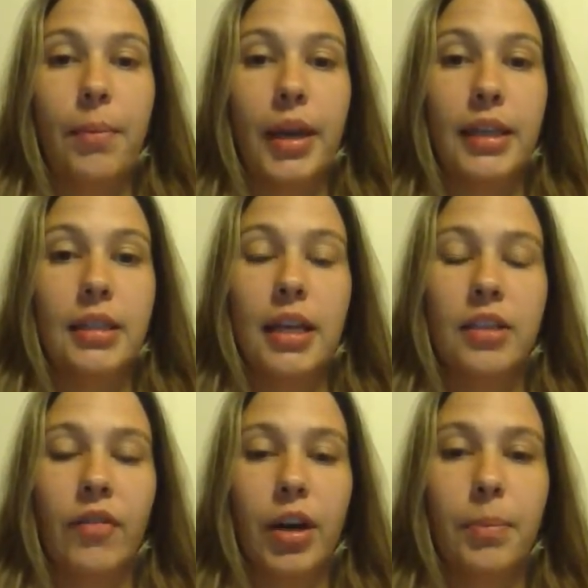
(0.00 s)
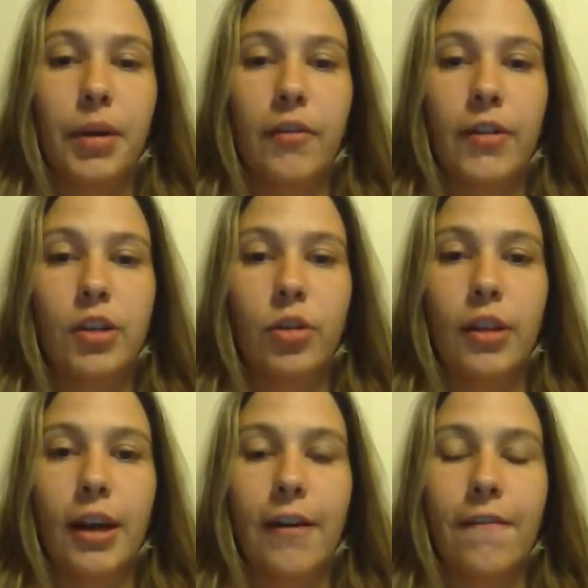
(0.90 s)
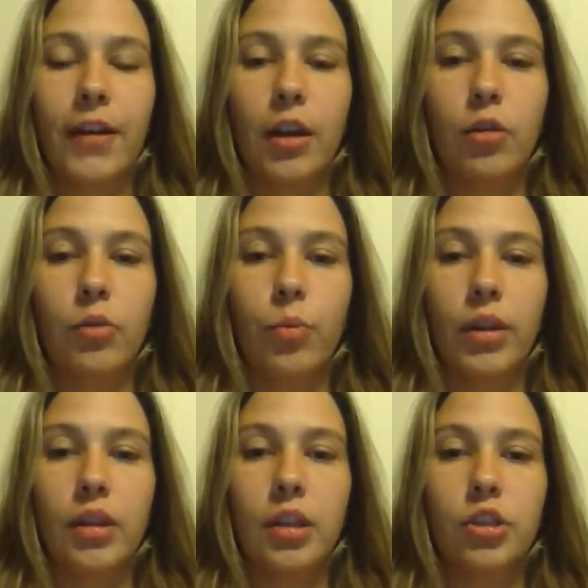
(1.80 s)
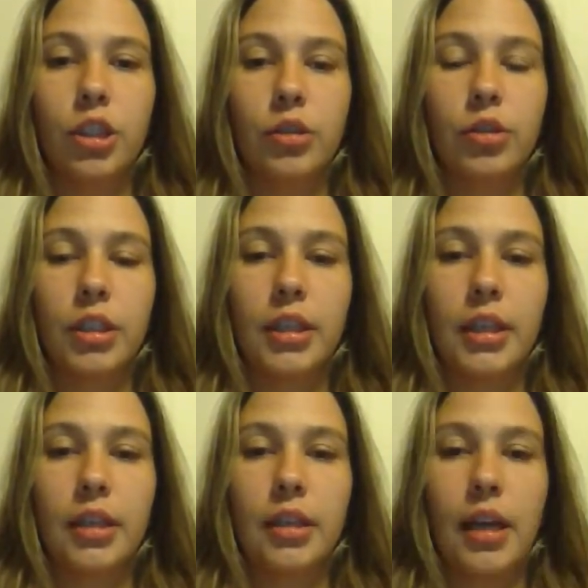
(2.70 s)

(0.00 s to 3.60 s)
but it's very beneficial that I've found with the children